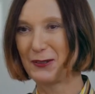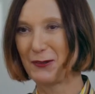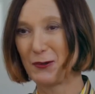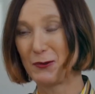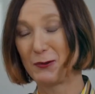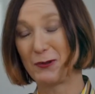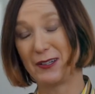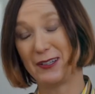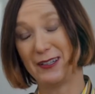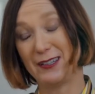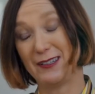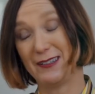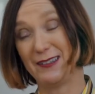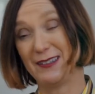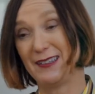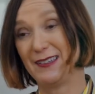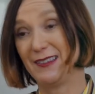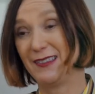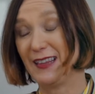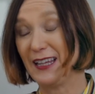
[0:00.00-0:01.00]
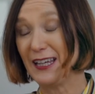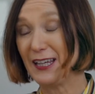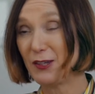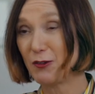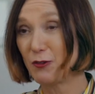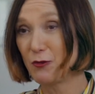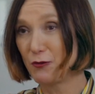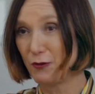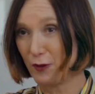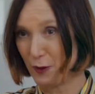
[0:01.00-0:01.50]
over. I
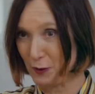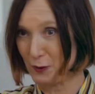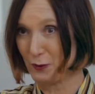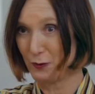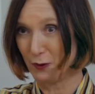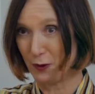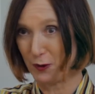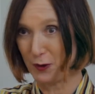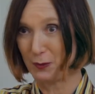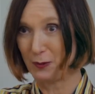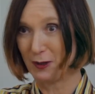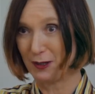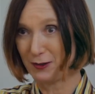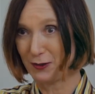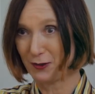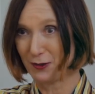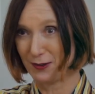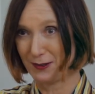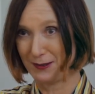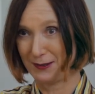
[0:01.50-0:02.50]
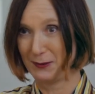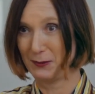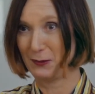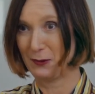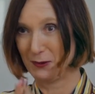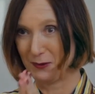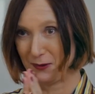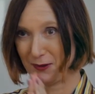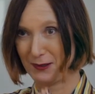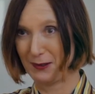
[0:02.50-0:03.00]
thank you very, very much. It
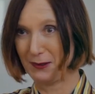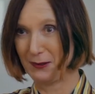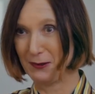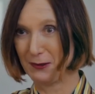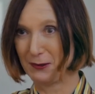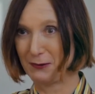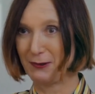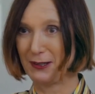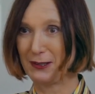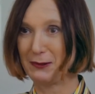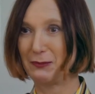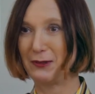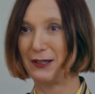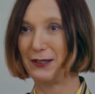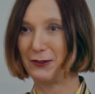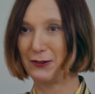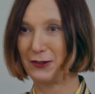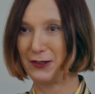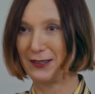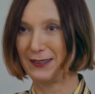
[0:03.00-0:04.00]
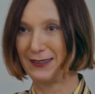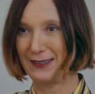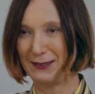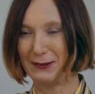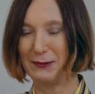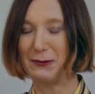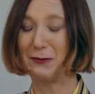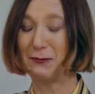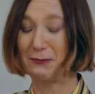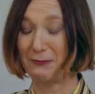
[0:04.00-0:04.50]
was a great pleasure
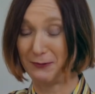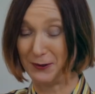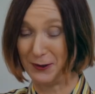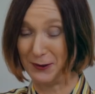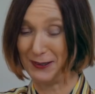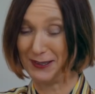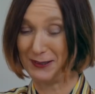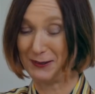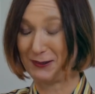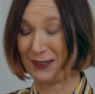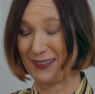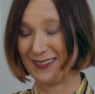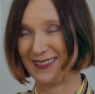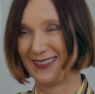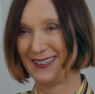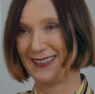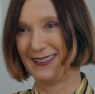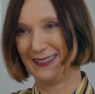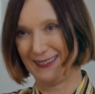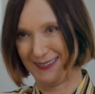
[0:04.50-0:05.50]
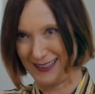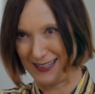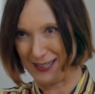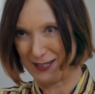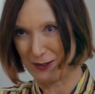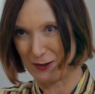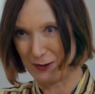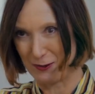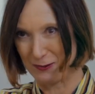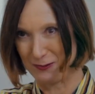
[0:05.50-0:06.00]
and very interesting.
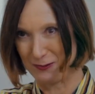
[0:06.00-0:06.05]
Thank you.